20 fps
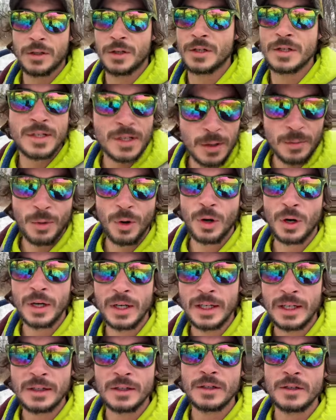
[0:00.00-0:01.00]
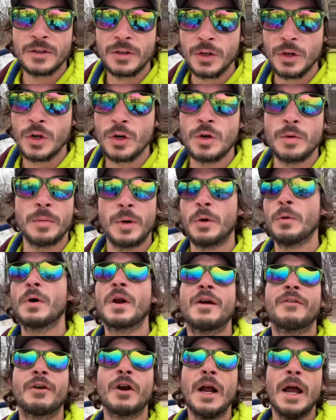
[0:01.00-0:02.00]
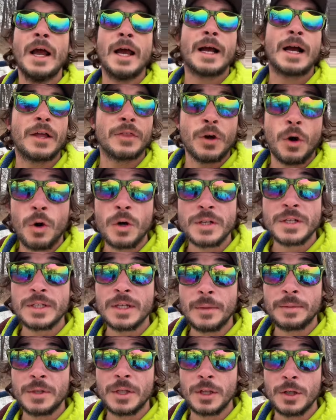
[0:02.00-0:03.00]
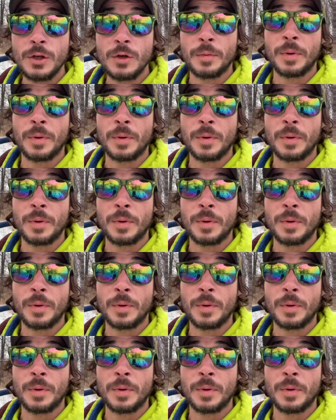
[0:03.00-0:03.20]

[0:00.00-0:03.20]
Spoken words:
There's still more I need to do, but whatever. Got the horses up to the new